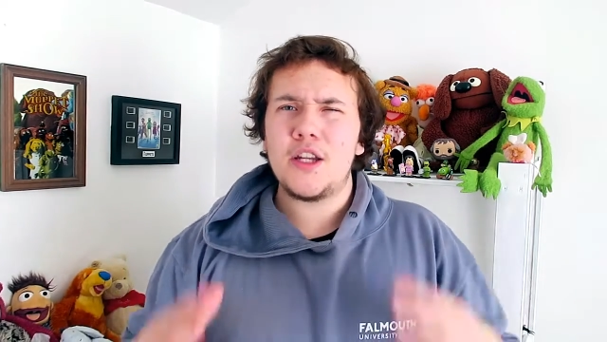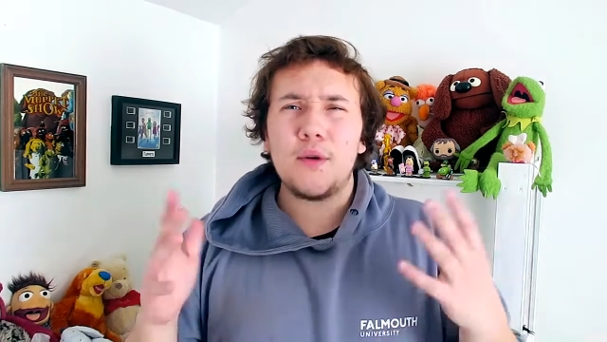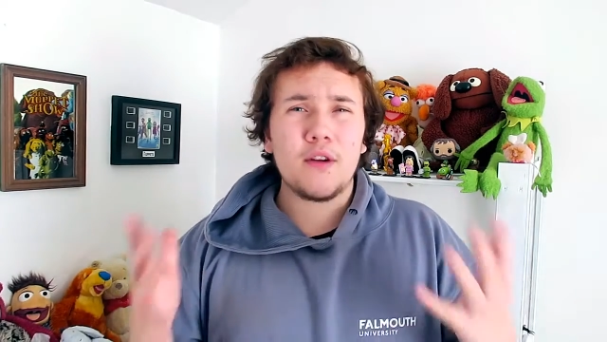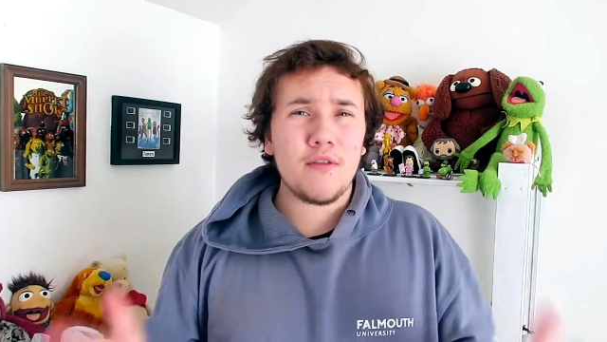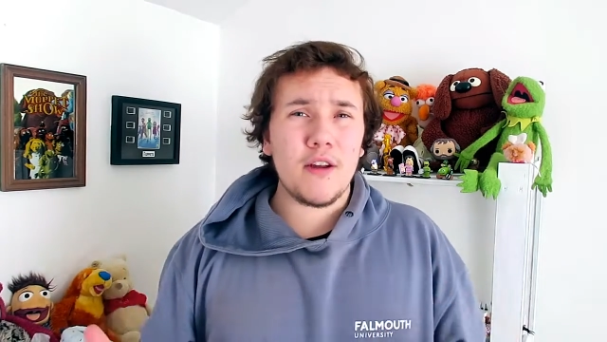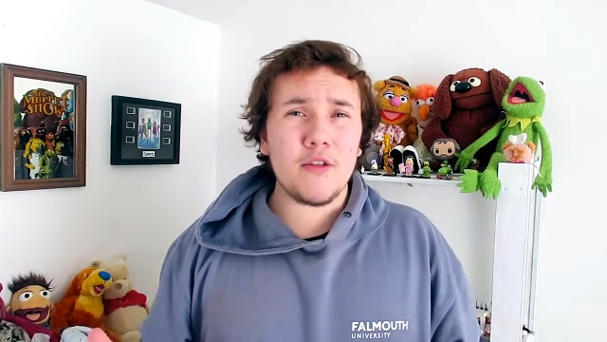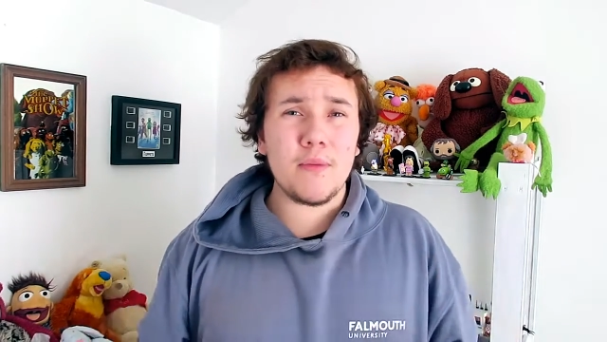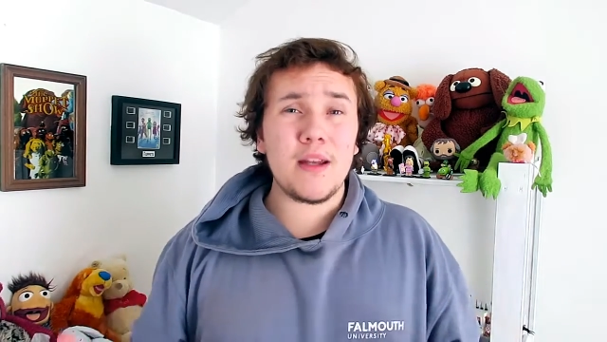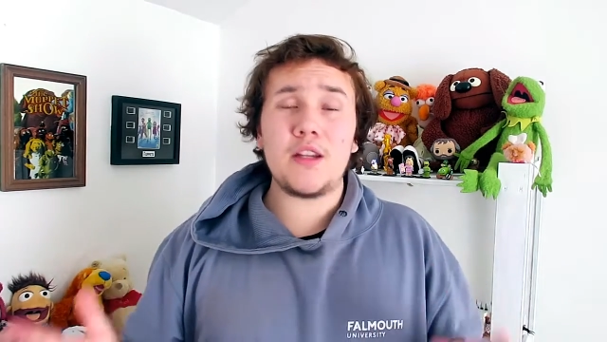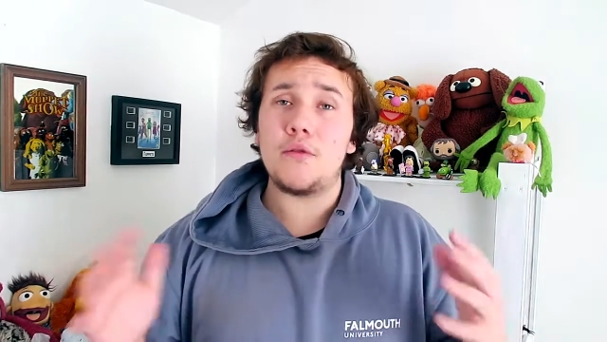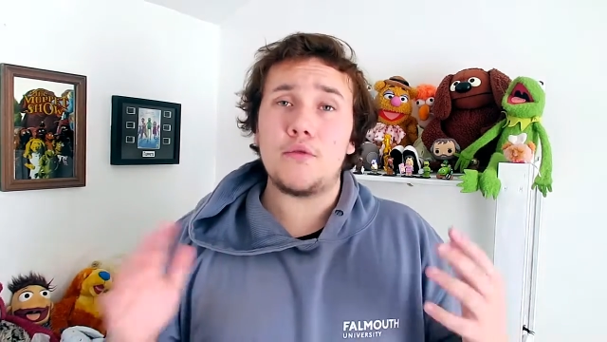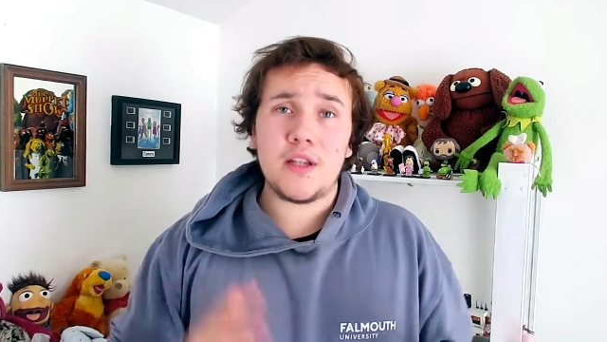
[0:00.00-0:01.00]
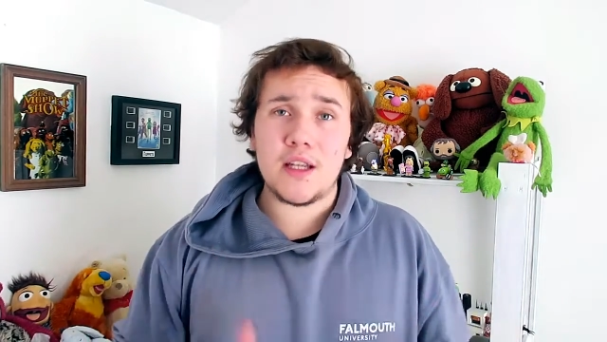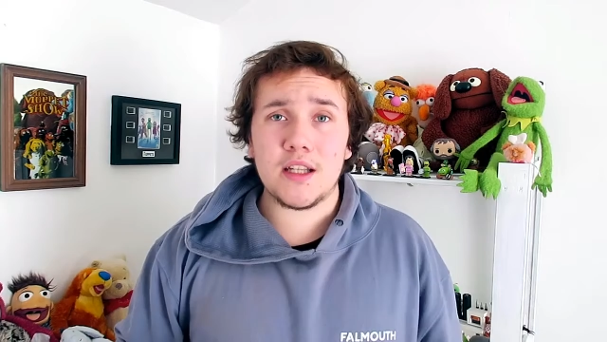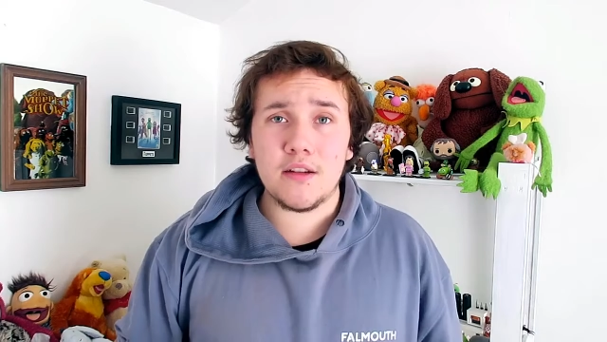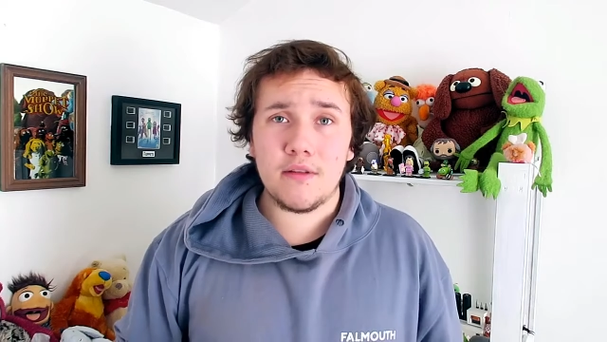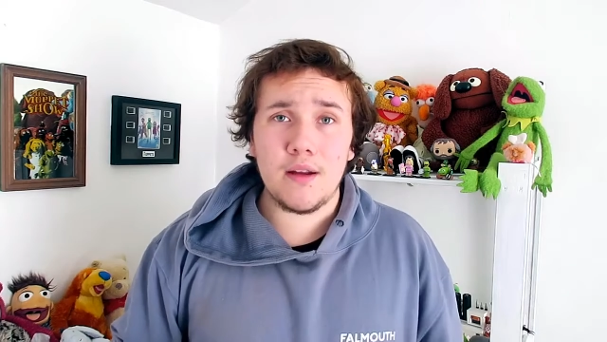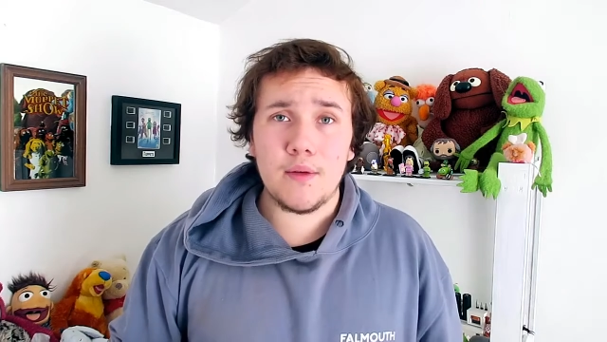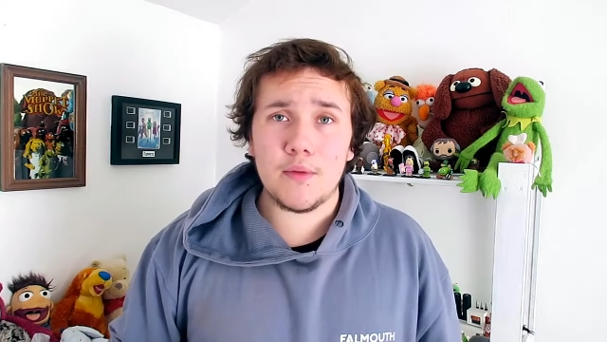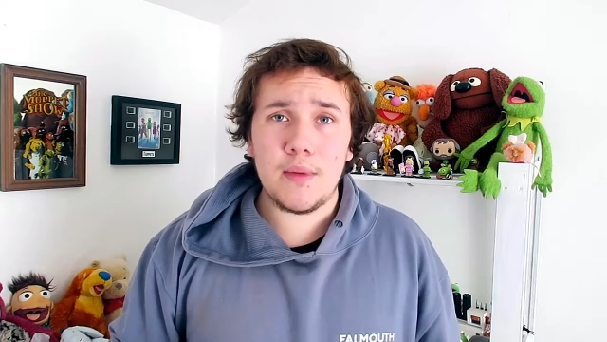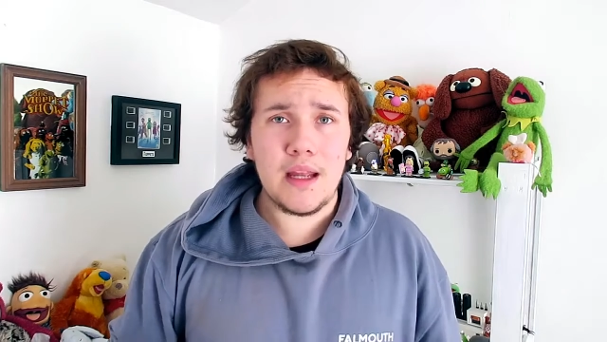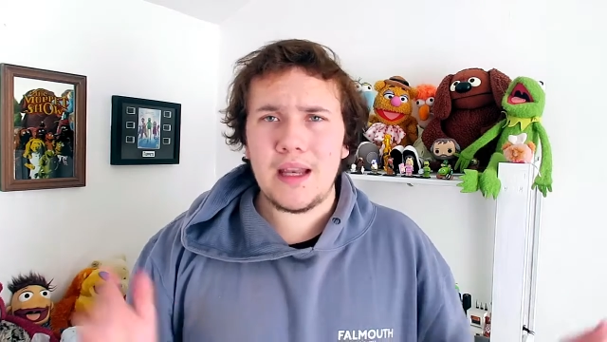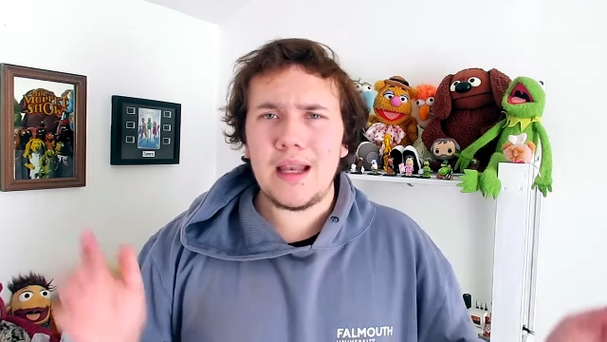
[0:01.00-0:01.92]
Do you agree with me? Do you disagree with me?